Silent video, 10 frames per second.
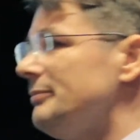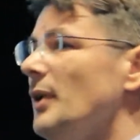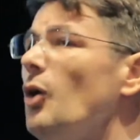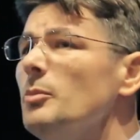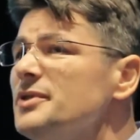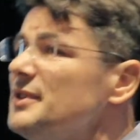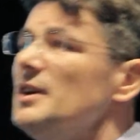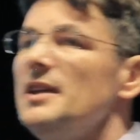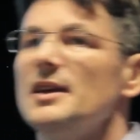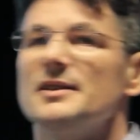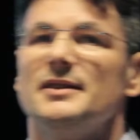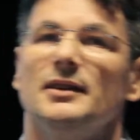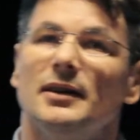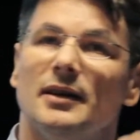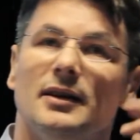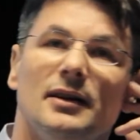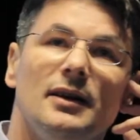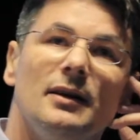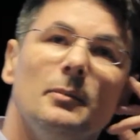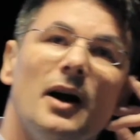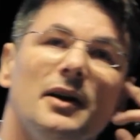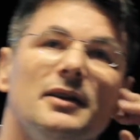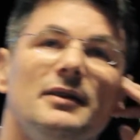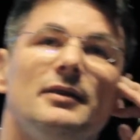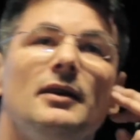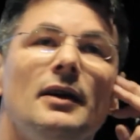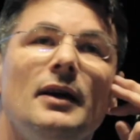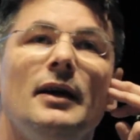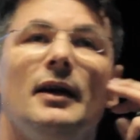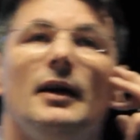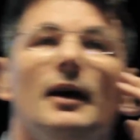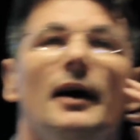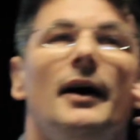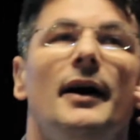almost 30 years in the market. We